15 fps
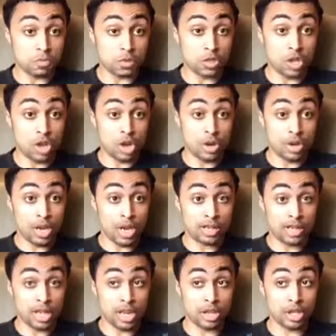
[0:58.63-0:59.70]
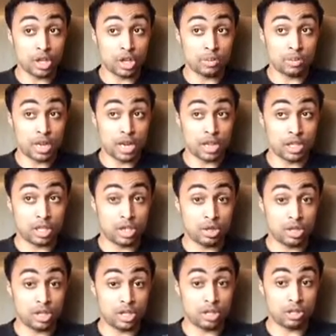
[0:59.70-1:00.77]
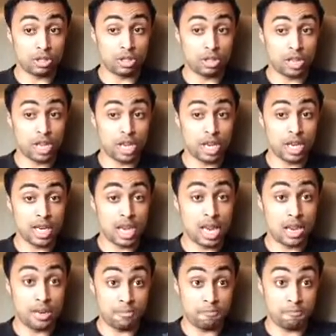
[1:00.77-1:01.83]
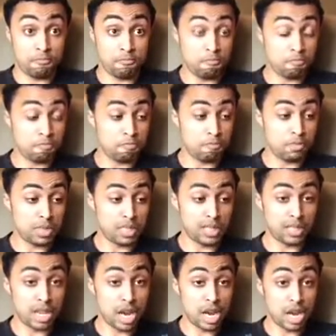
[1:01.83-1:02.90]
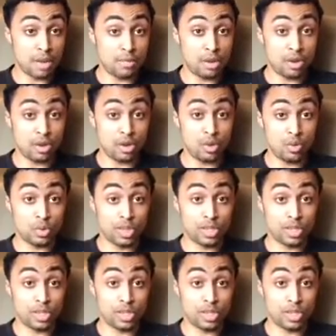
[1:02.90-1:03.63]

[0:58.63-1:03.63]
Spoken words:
So yes, it actually goes back to this kid named Sam, who